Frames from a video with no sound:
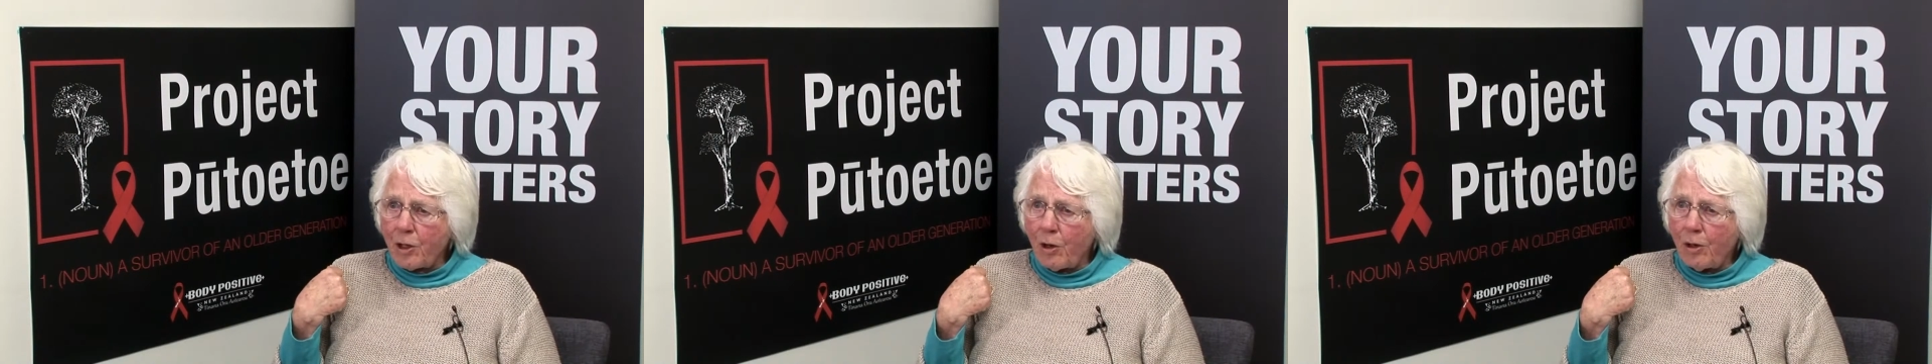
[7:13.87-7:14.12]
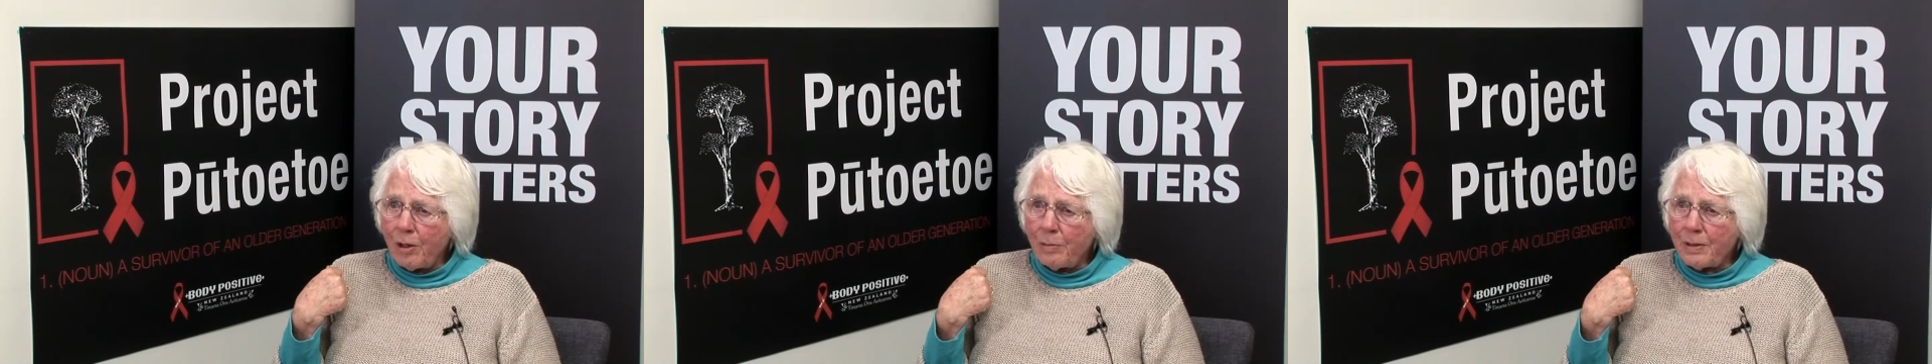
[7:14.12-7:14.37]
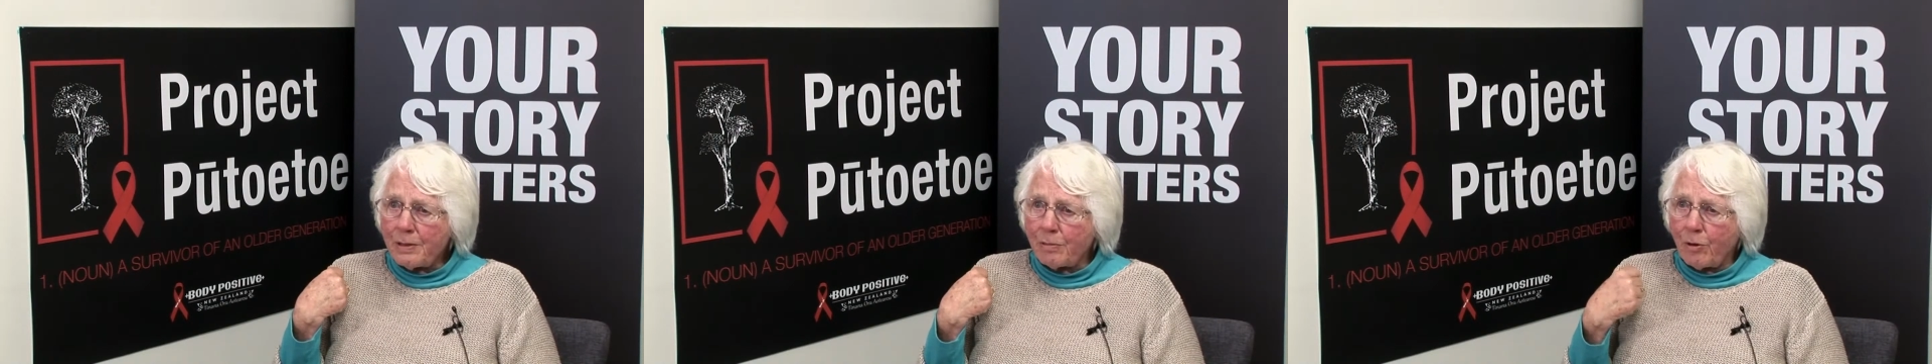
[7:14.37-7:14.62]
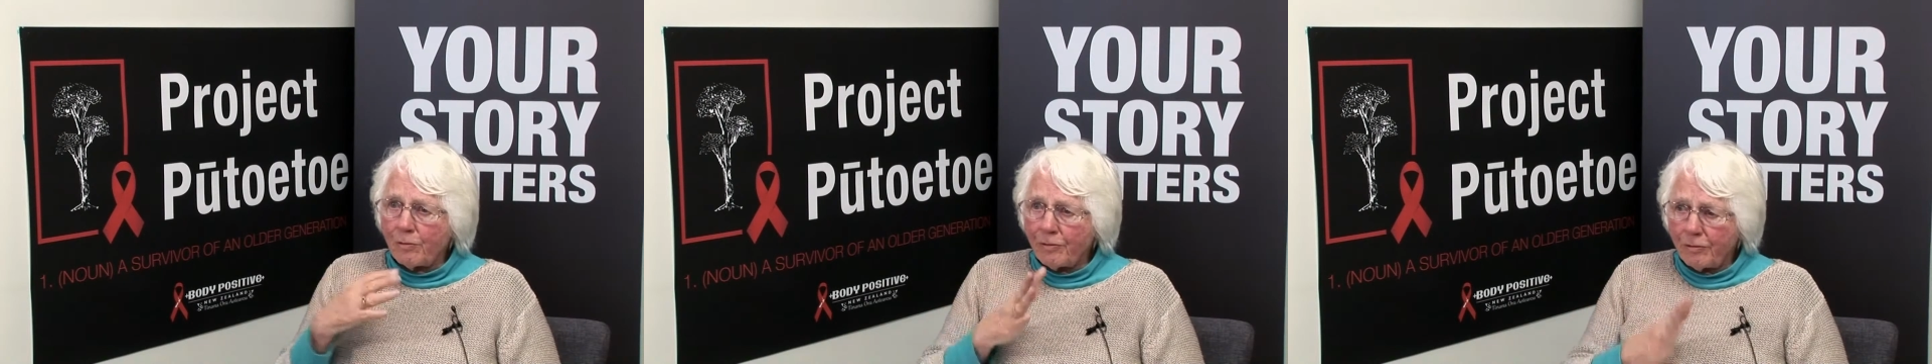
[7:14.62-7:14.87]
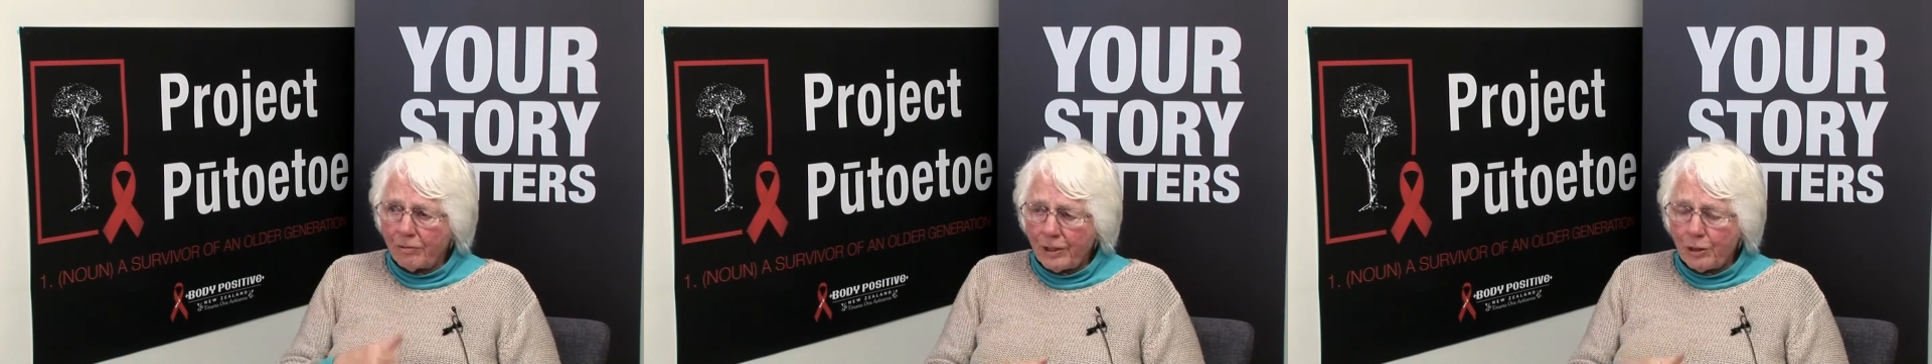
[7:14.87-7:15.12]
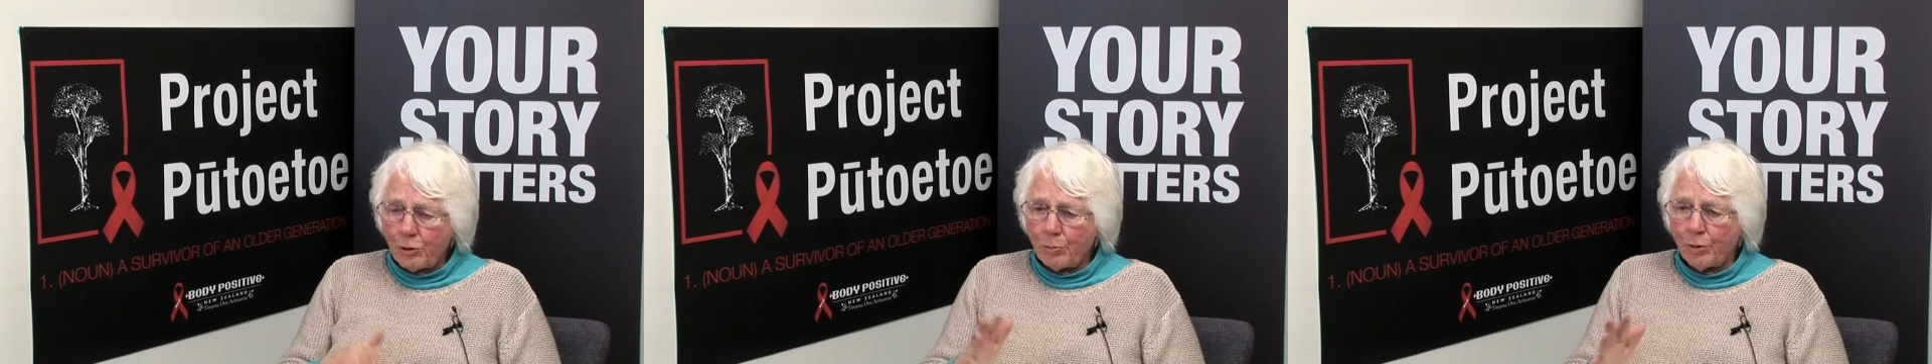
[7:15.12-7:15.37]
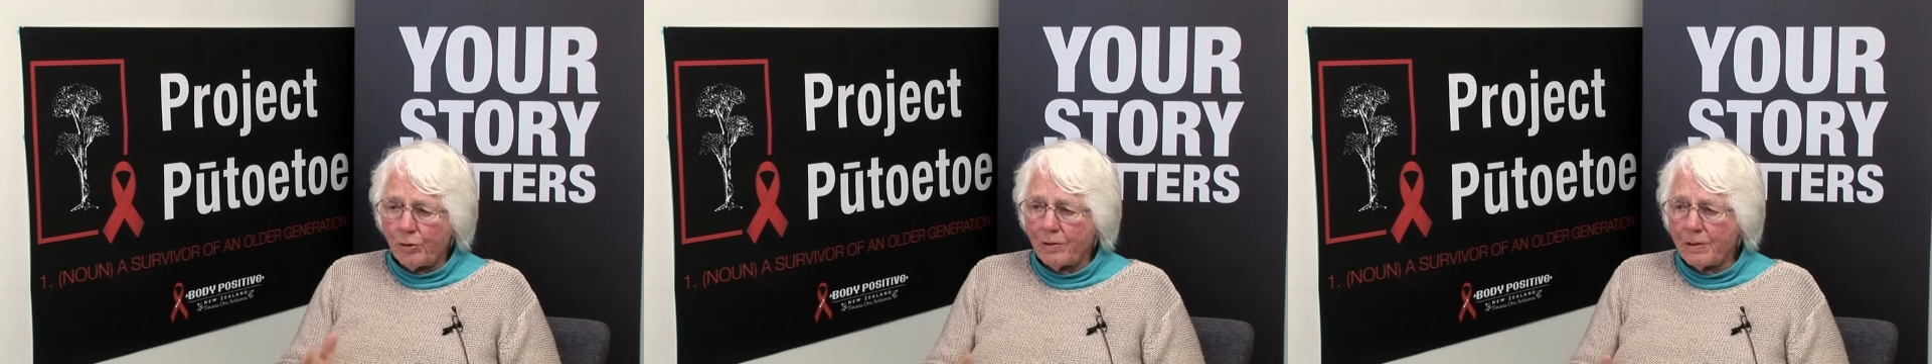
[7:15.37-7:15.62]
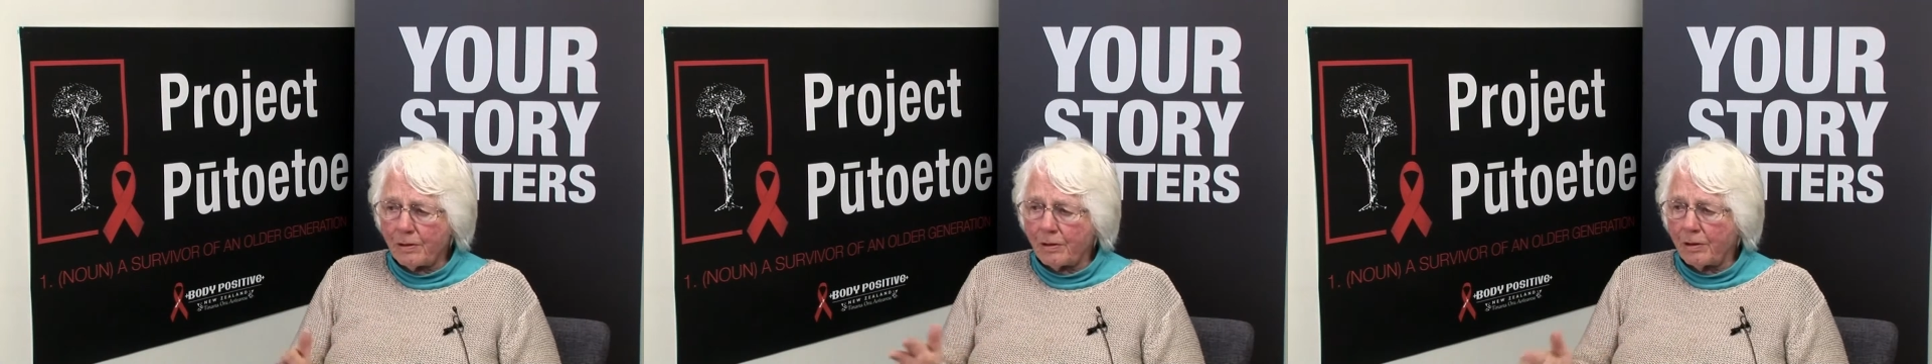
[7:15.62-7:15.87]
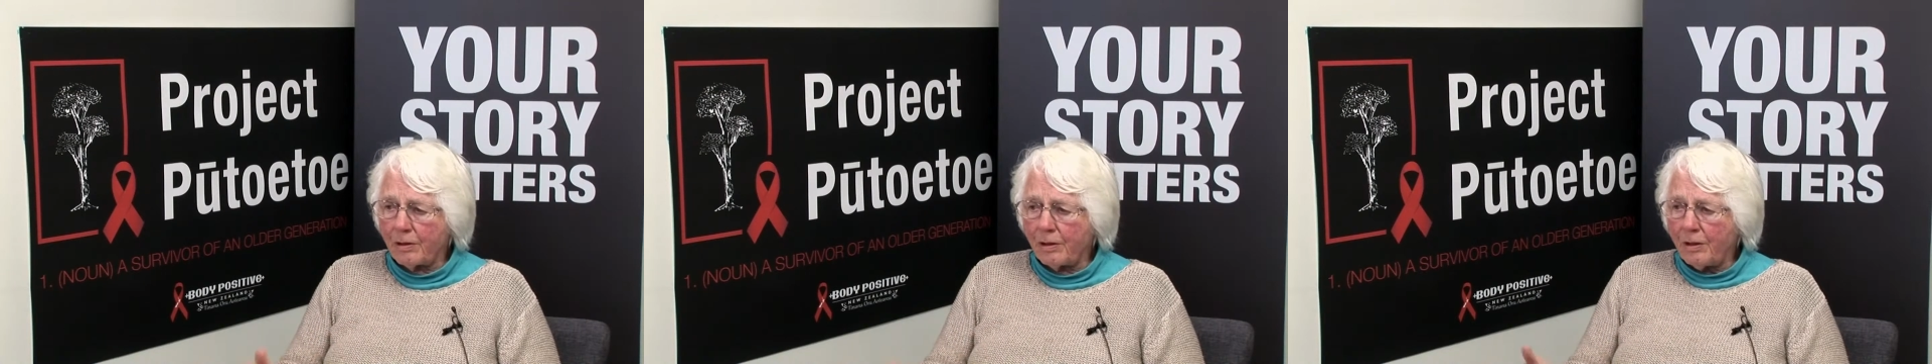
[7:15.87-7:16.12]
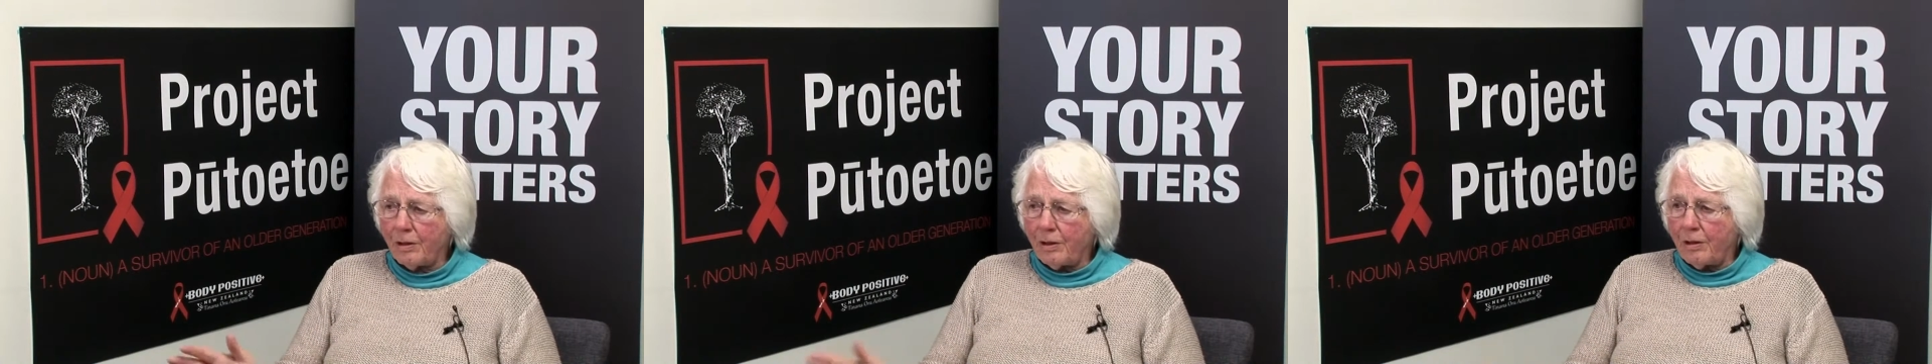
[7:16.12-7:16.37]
times, one for each person,